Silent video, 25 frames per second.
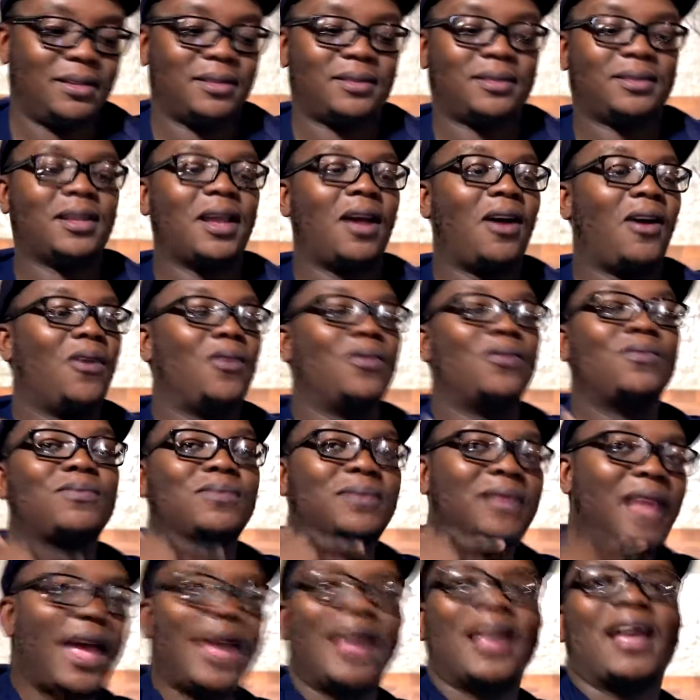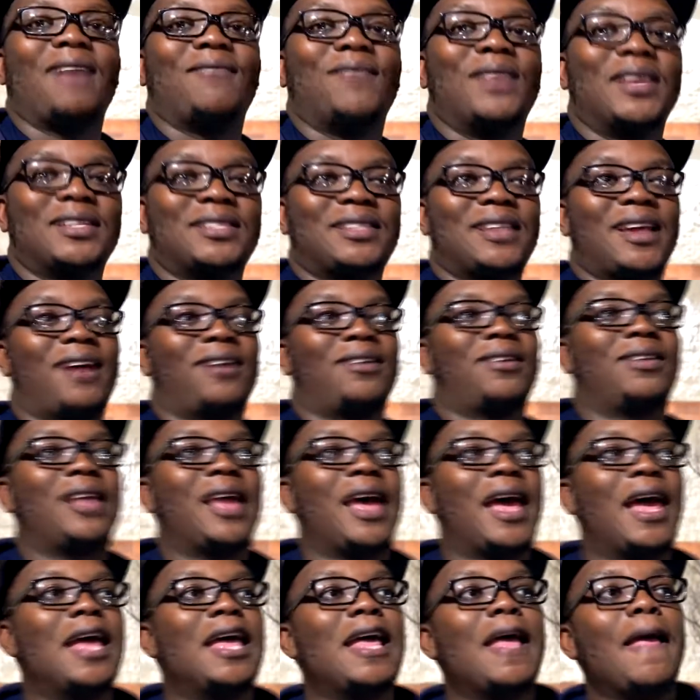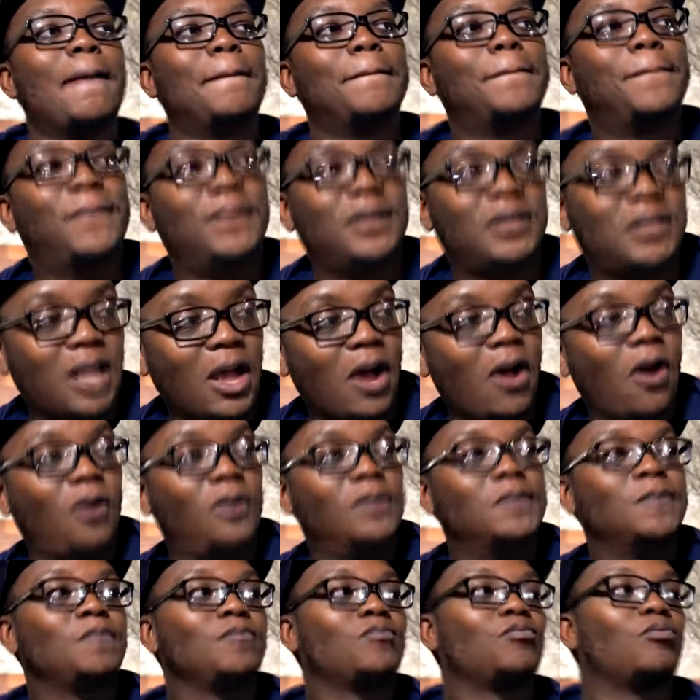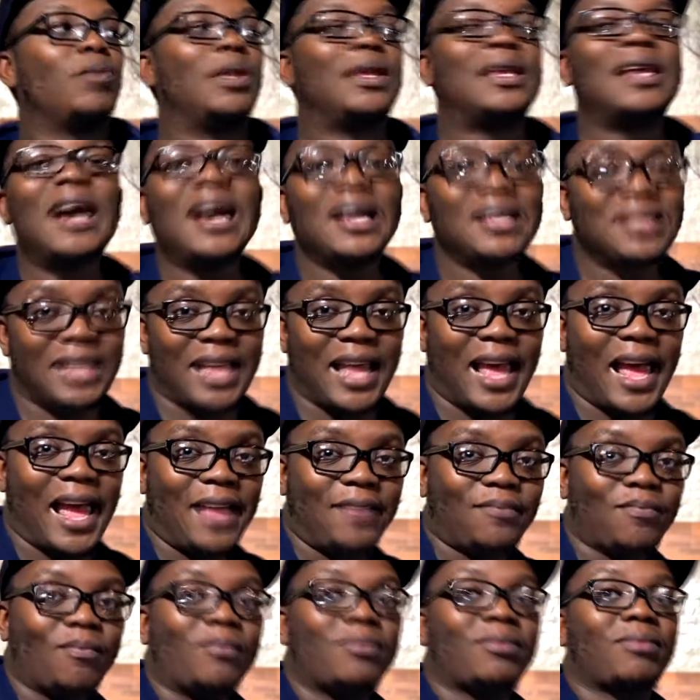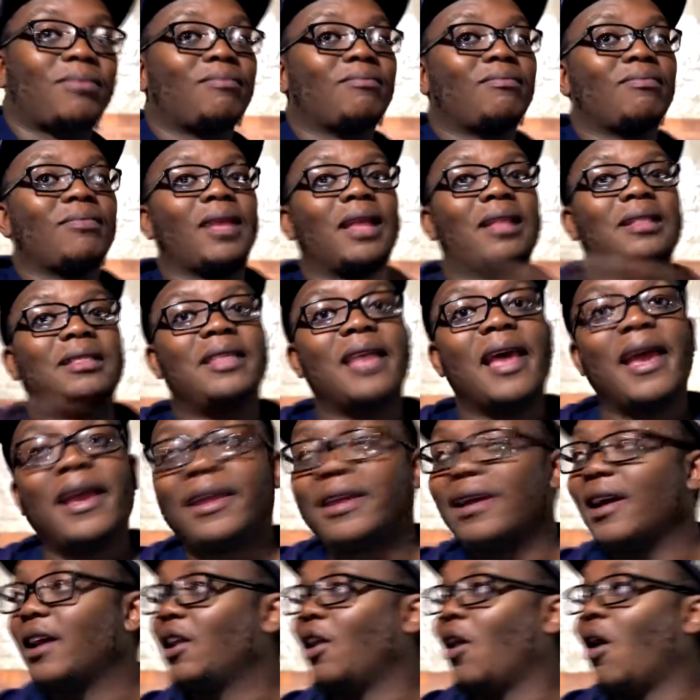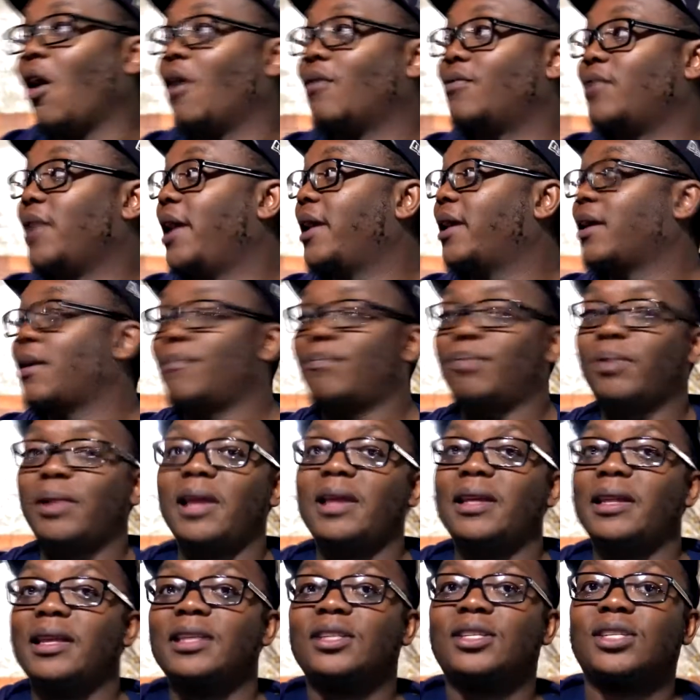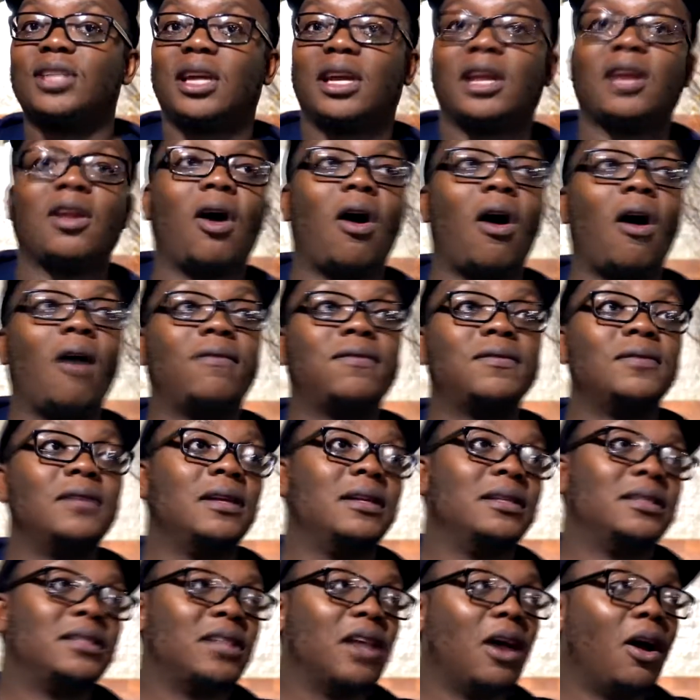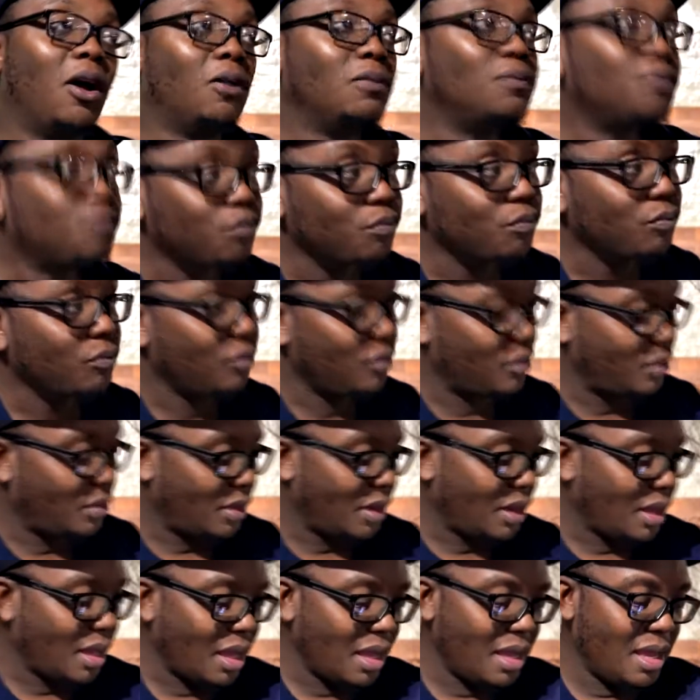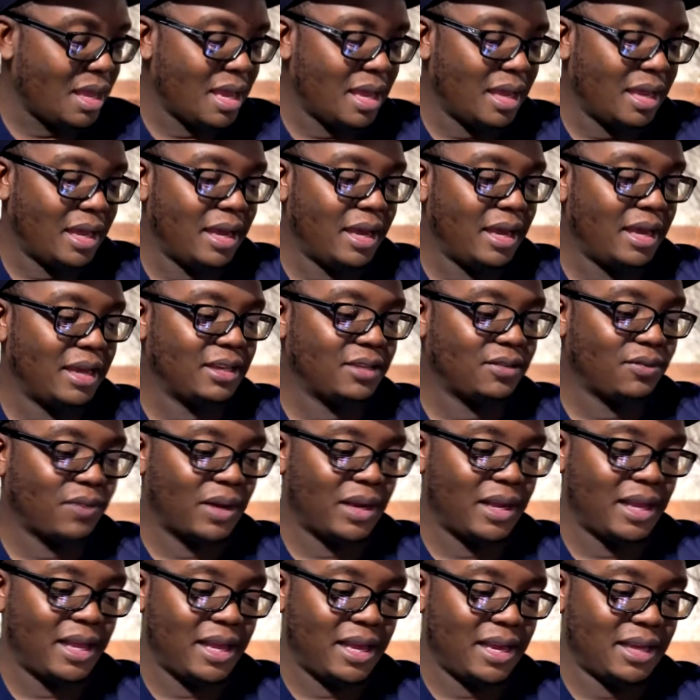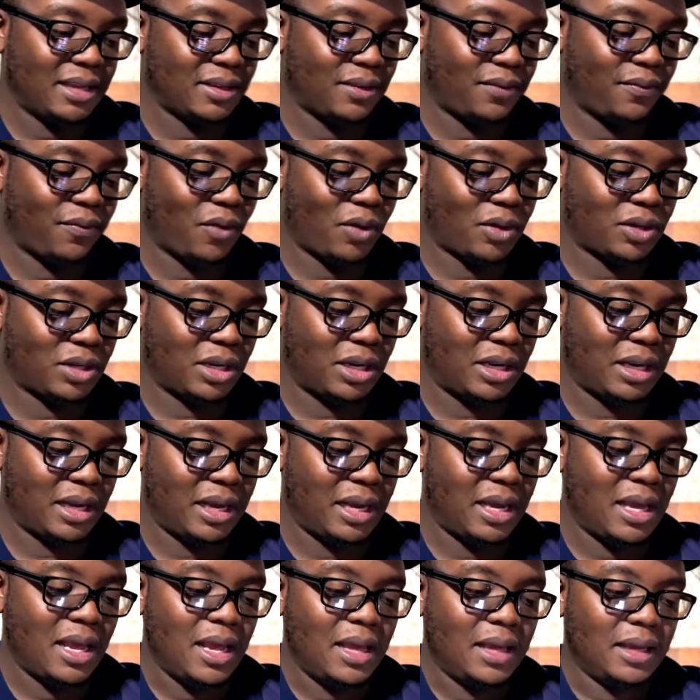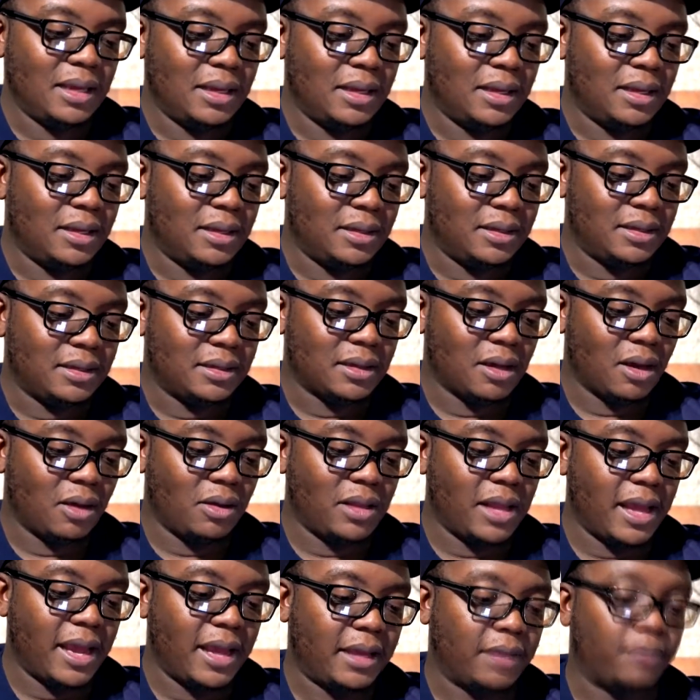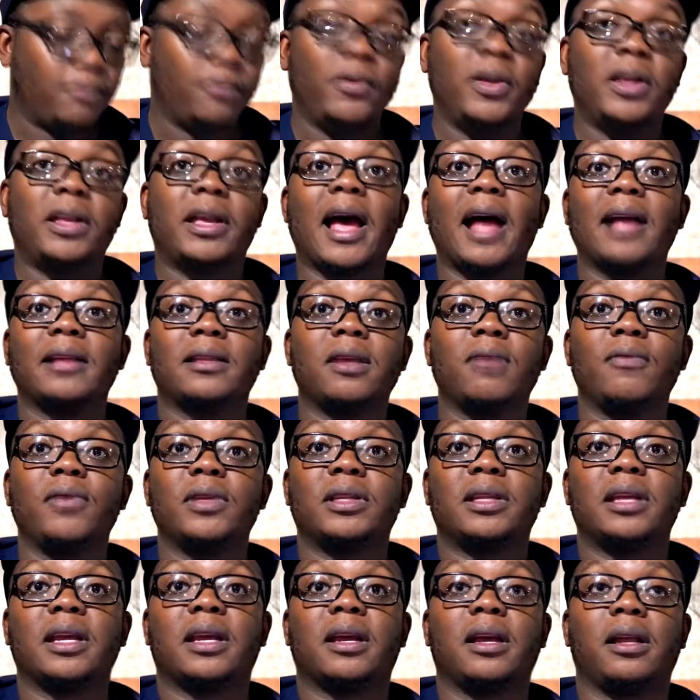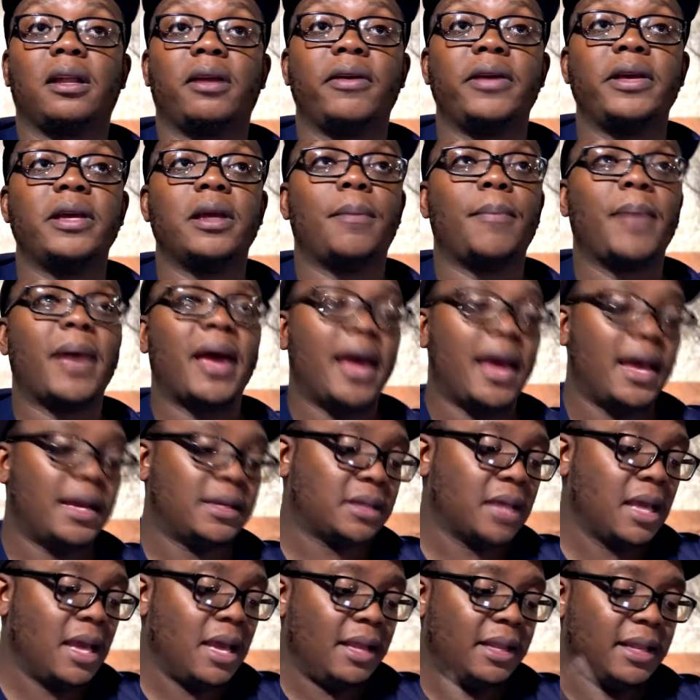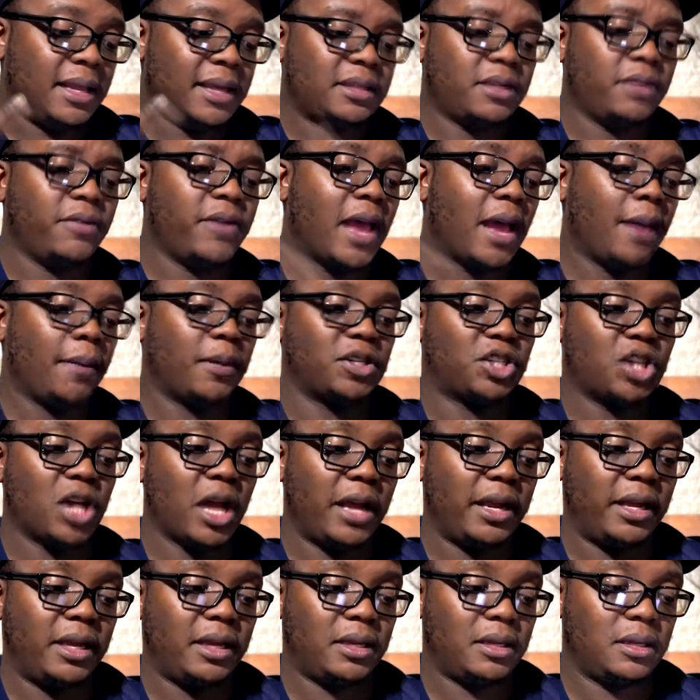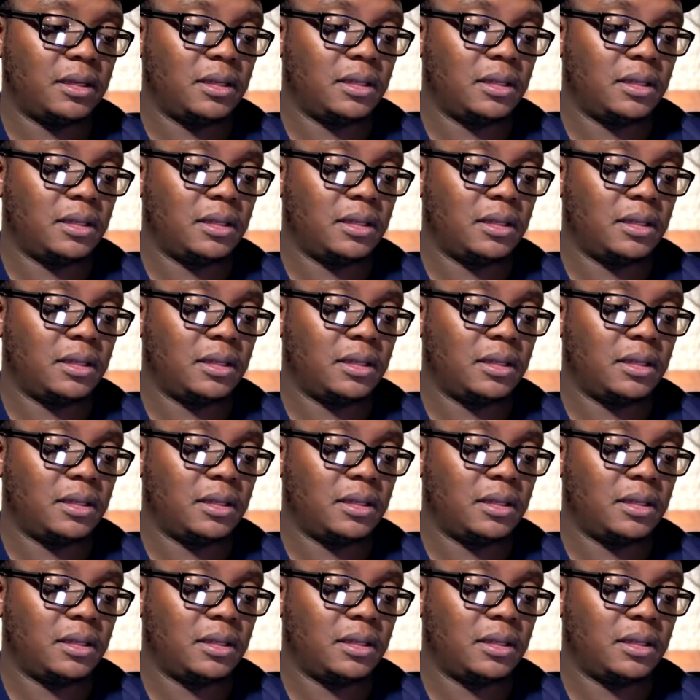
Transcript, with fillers: So, dang, I missed out on that. But so, because of that, they cut it off. They completely shut it off. So, it is what it is, unfortunately. So, there. We got them with the Galarian Maserade. Let's see if we have a shiny.